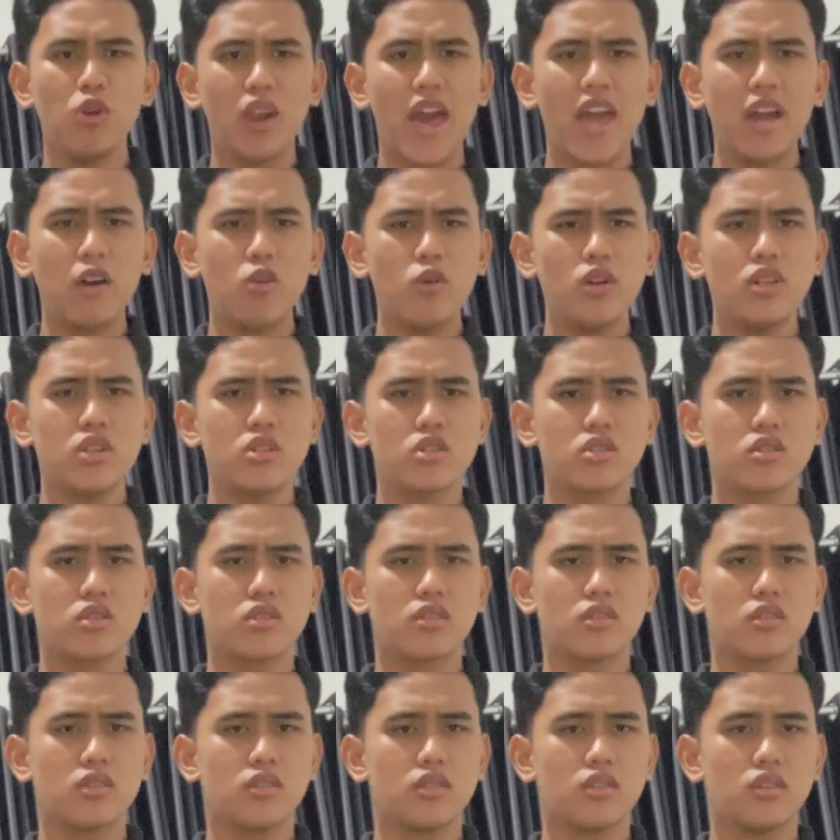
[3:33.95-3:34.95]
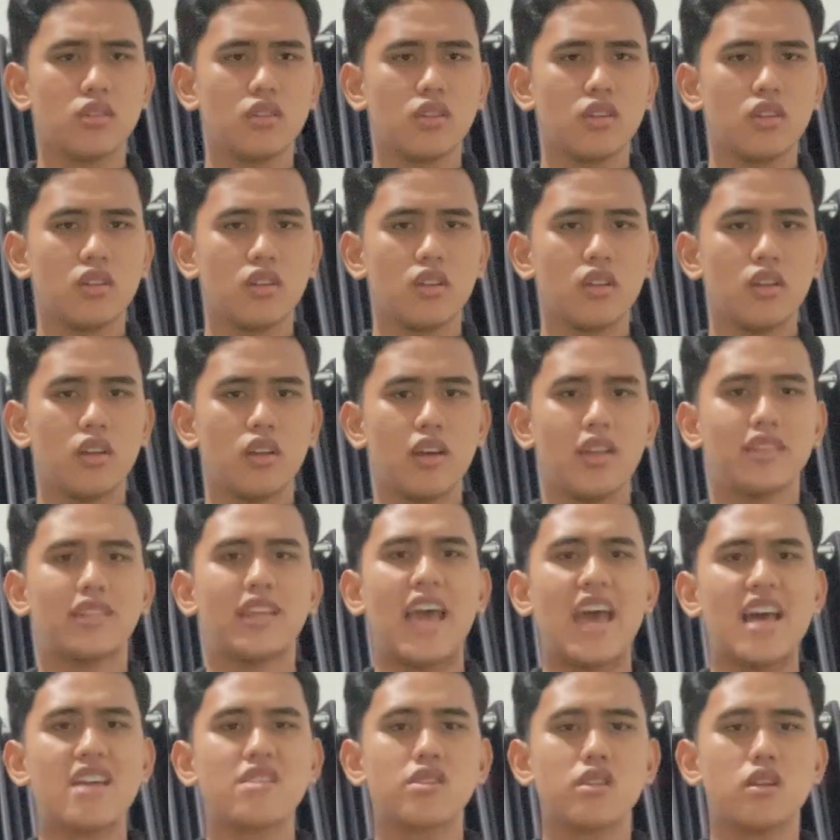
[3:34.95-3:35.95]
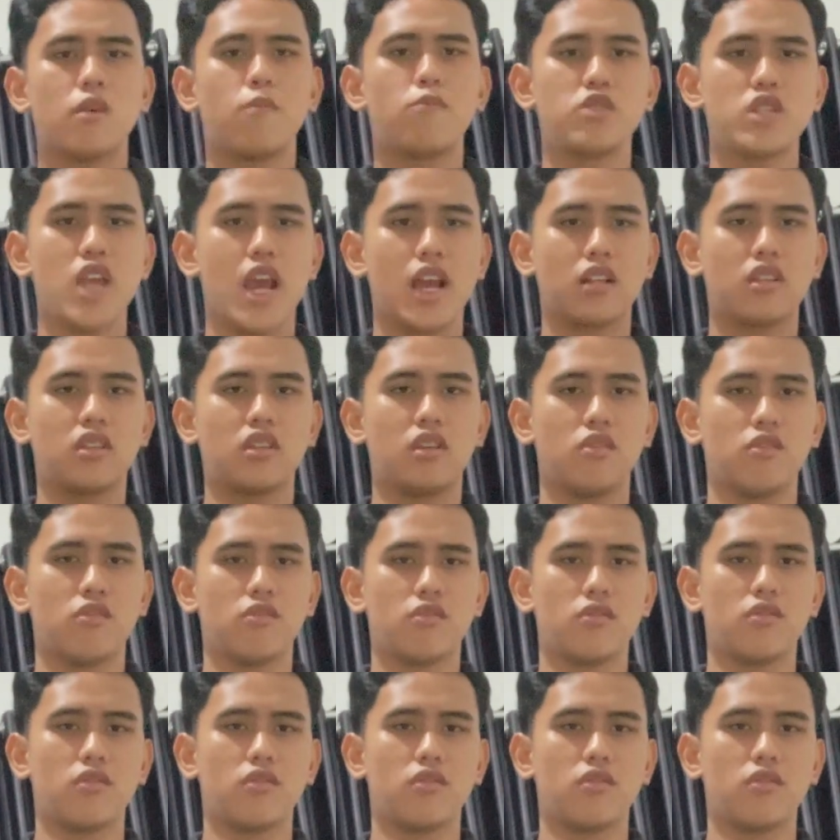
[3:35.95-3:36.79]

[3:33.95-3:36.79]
language, it has an objective.